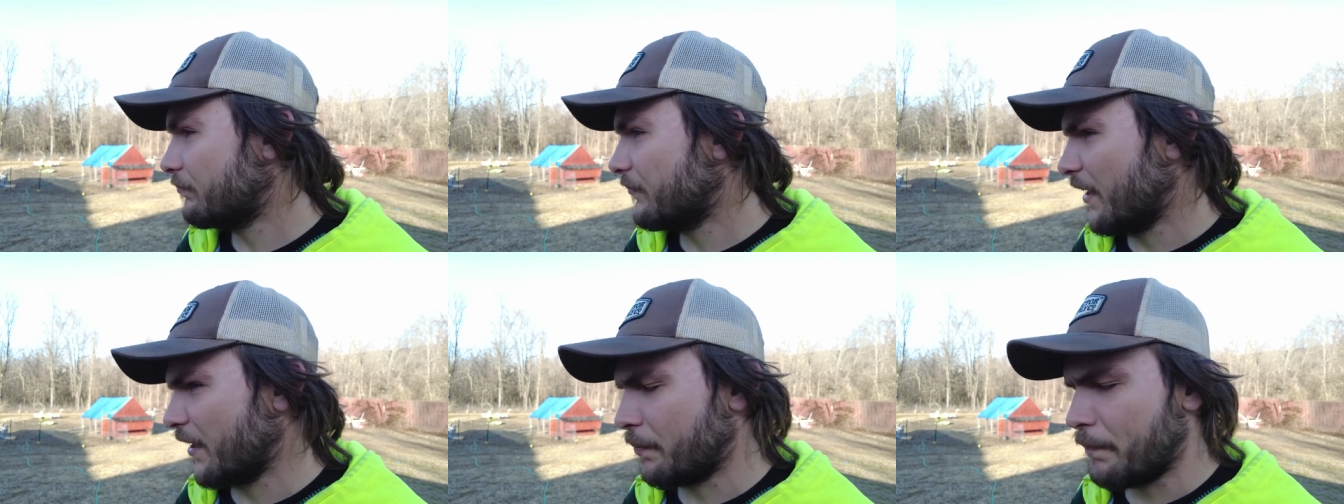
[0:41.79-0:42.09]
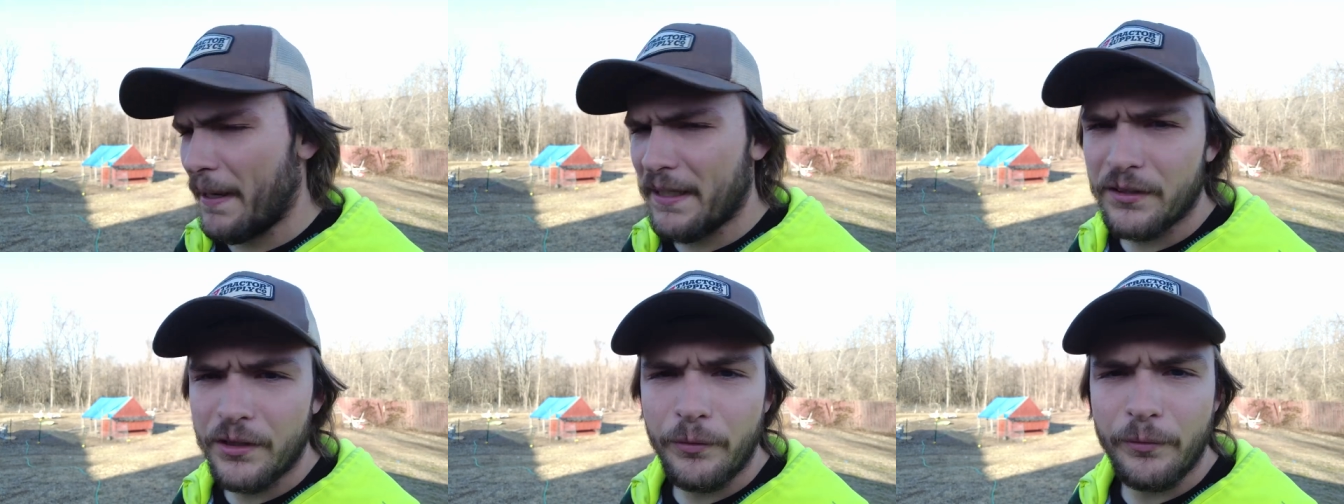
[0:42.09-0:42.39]

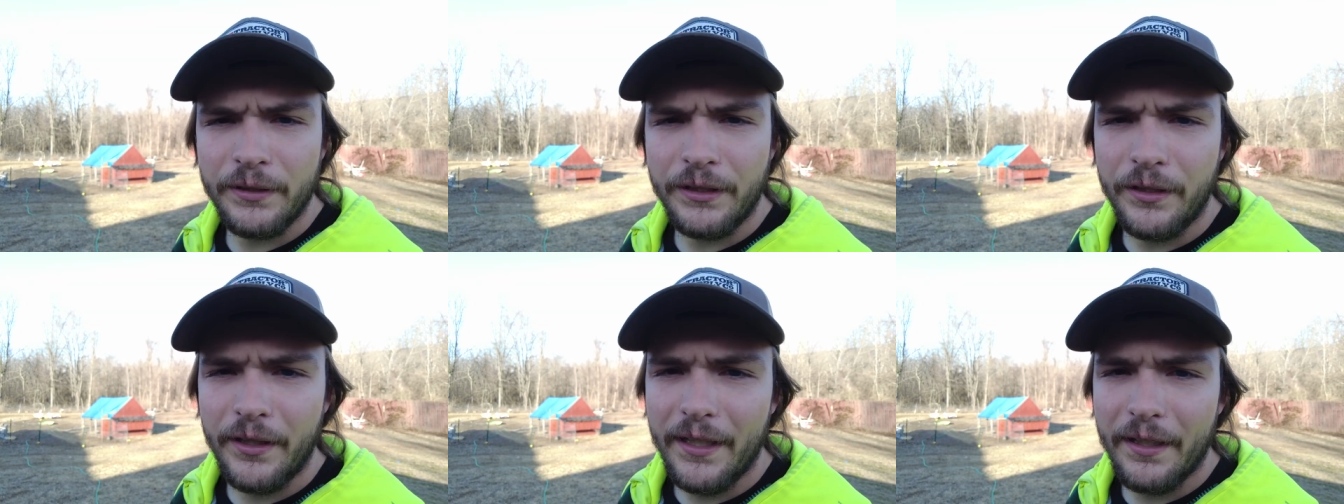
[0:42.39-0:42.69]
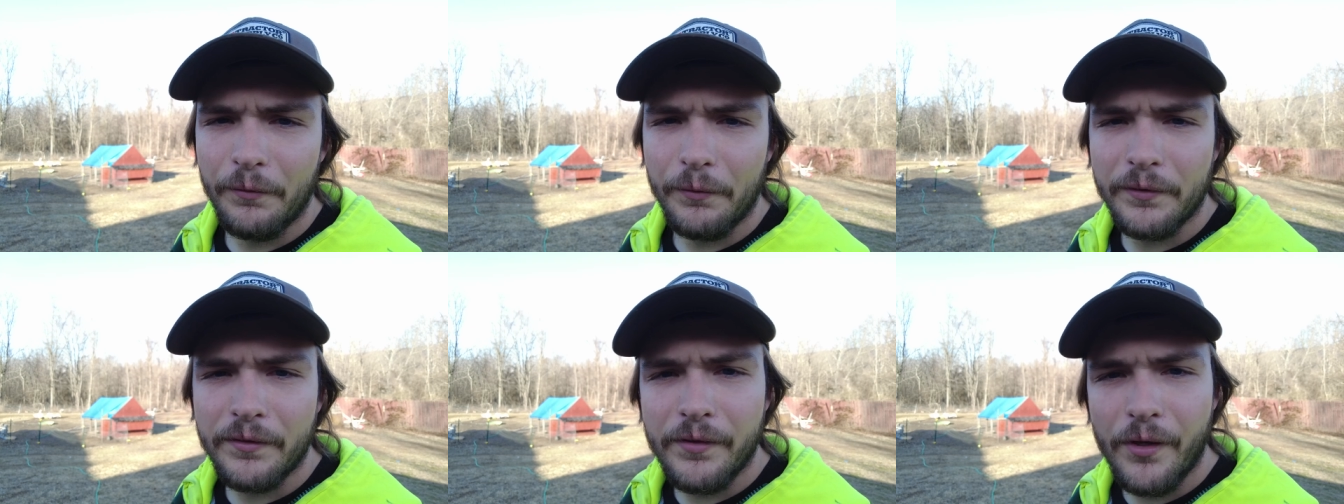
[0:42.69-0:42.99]
especially when you
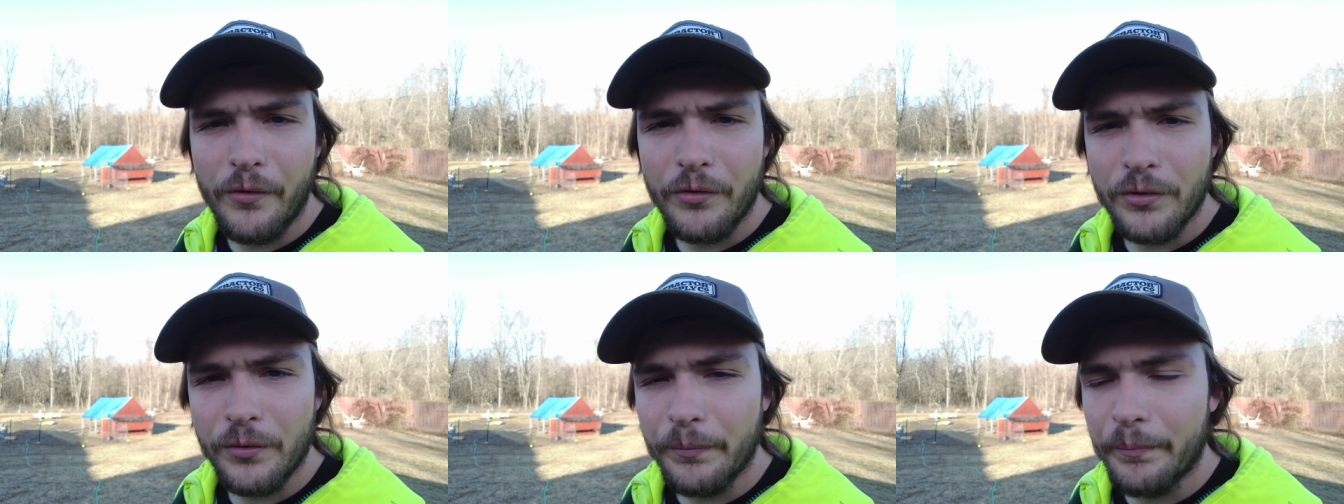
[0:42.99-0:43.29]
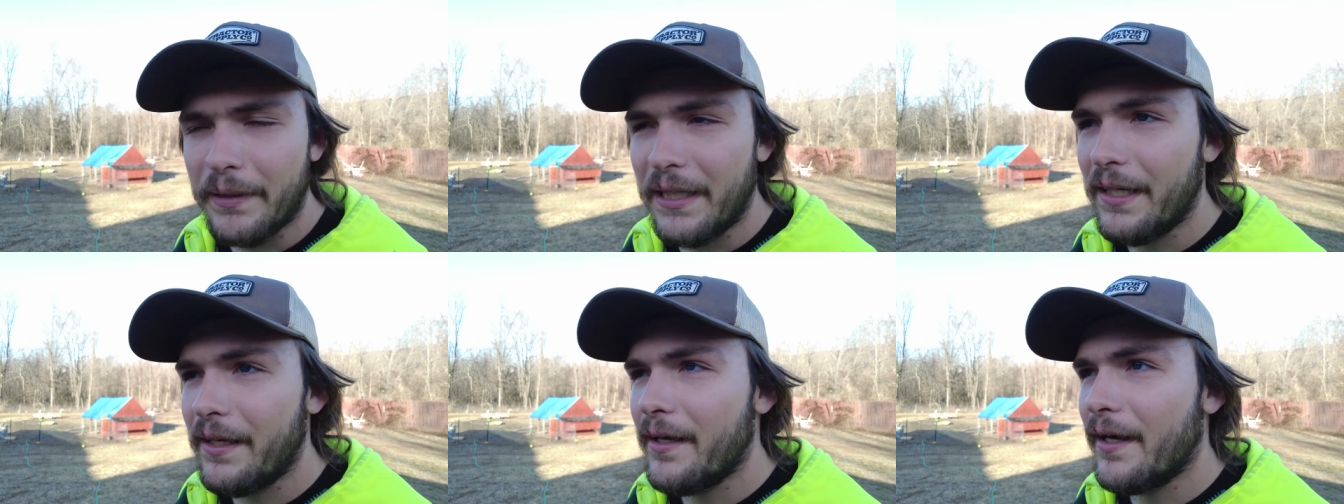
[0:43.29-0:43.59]
get on social
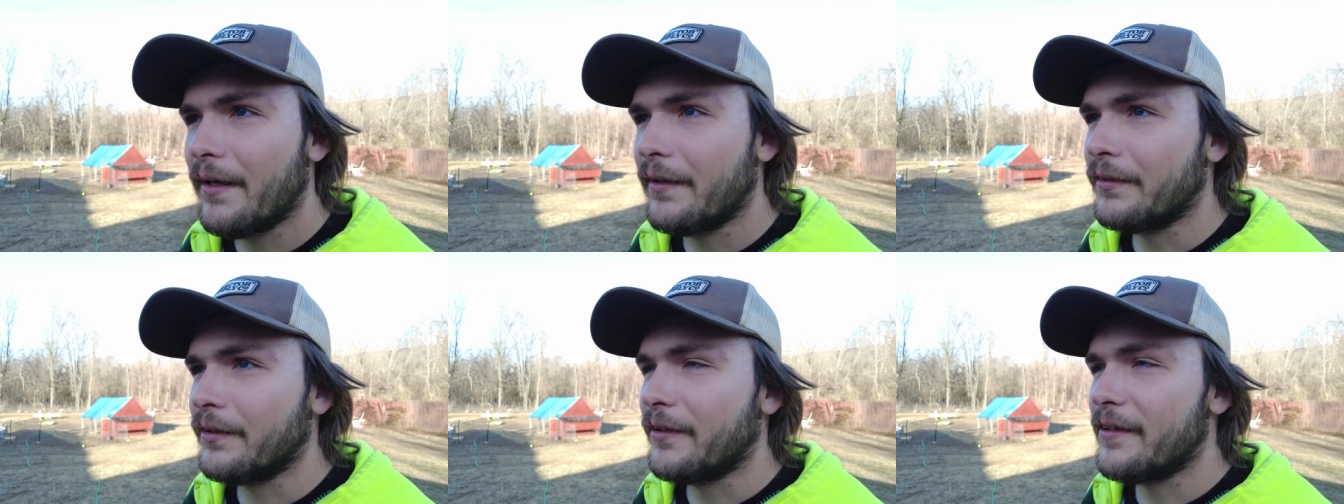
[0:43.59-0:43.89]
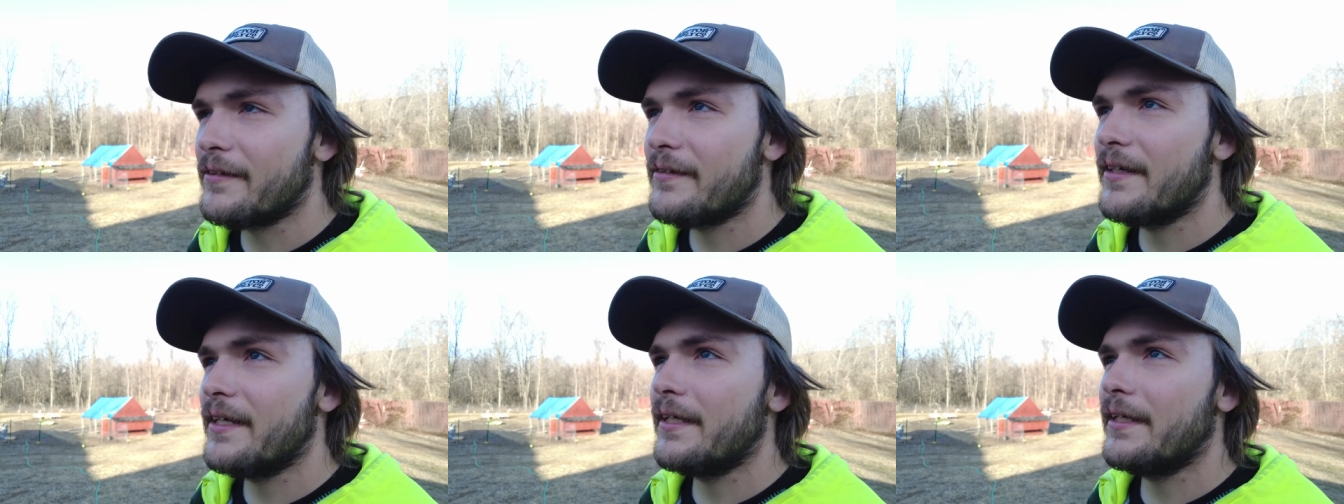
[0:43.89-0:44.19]
media and you
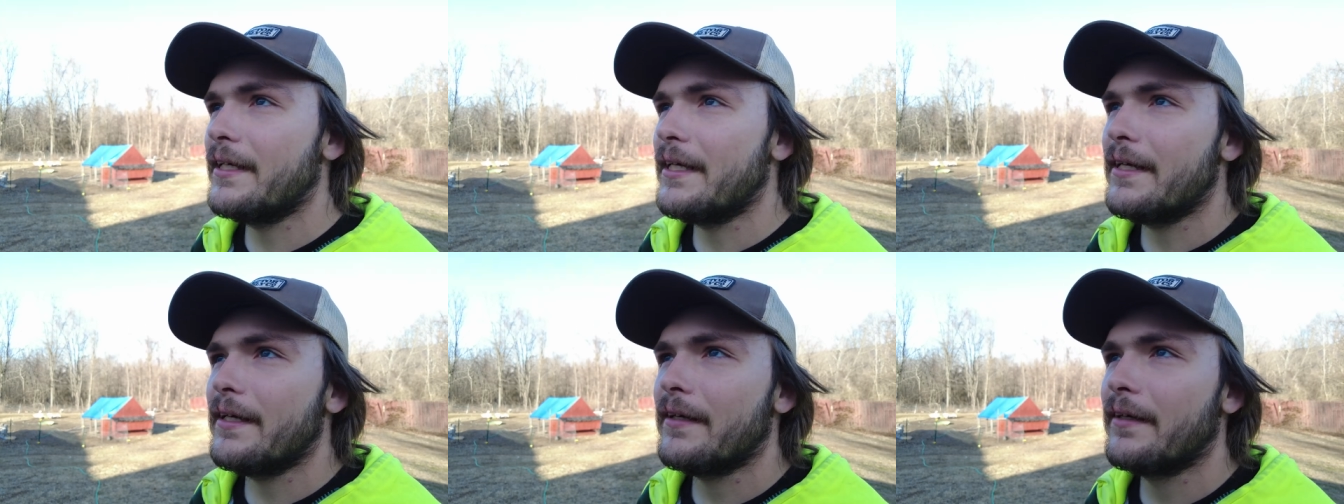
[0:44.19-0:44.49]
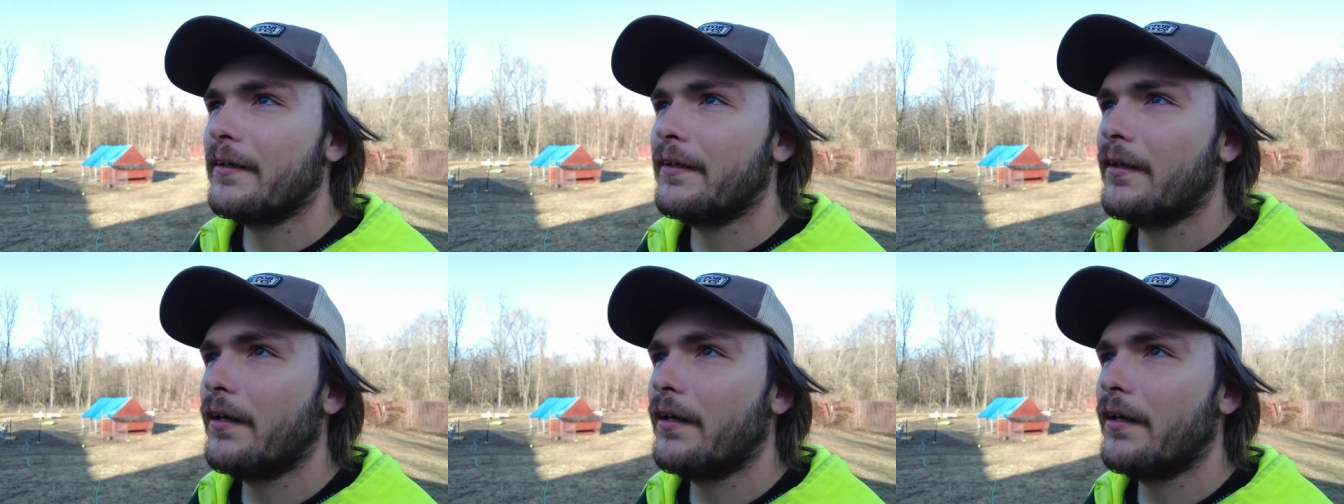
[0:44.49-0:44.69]
see